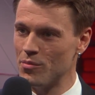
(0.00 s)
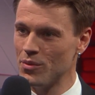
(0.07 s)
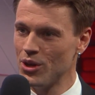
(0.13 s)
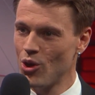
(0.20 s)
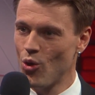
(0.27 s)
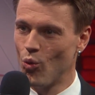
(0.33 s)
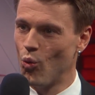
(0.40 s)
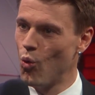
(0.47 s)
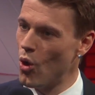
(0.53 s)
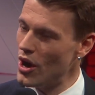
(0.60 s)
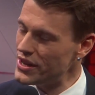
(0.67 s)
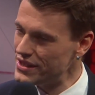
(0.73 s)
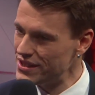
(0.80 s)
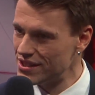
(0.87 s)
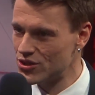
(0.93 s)

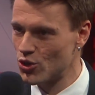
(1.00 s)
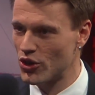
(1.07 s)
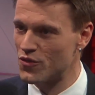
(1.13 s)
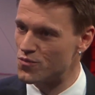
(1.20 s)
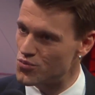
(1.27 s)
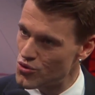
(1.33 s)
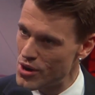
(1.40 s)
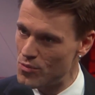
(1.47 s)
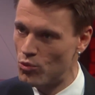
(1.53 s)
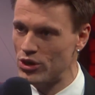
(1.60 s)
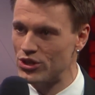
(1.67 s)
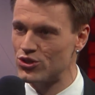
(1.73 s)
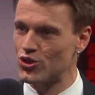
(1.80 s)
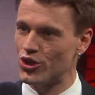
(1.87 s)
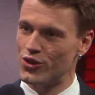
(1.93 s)
What sort of
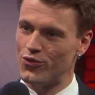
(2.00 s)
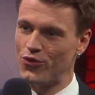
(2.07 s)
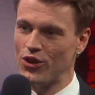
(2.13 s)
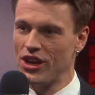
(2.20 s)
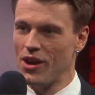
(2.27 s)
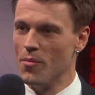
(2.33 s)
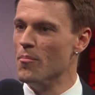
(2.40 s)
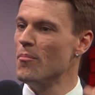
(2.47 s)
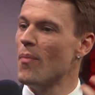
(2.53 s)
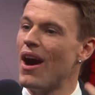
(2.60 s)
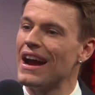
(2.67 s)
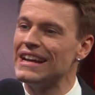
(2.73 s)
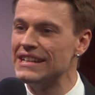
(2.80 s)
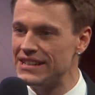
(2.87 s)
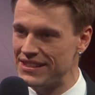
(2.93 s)

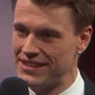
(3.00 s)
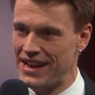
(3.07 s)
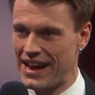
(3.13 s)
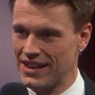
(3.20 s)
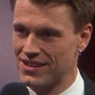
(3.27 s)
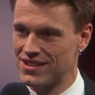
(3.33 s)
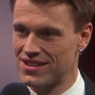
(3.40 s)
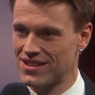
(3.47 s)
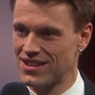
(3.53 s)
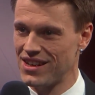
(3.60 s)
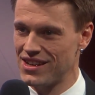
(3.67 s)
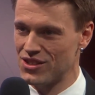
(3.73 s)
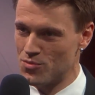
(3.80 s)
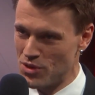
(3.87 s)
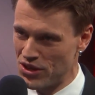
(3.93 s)
mindset
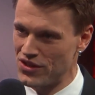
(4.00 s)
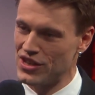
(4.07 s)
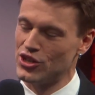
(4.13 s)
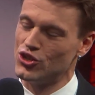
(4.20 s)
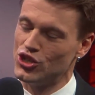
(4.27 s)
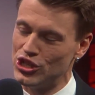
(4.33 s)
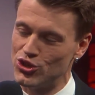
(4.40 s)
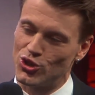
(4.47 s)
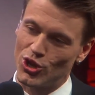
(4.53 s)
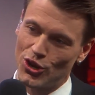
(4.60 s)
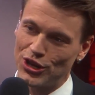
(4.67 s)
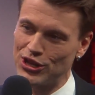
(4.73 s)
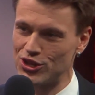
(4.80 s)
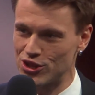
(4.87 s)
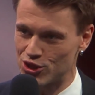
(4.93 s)
is Mithy and G2 going
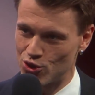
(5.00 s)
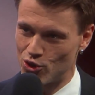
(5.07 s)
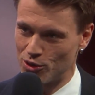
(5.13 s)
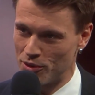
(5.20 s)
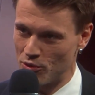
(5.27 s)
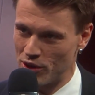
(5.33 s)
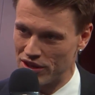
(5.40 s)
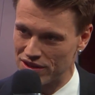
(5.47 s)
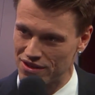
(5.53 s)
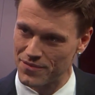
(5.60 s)
into this tournament with?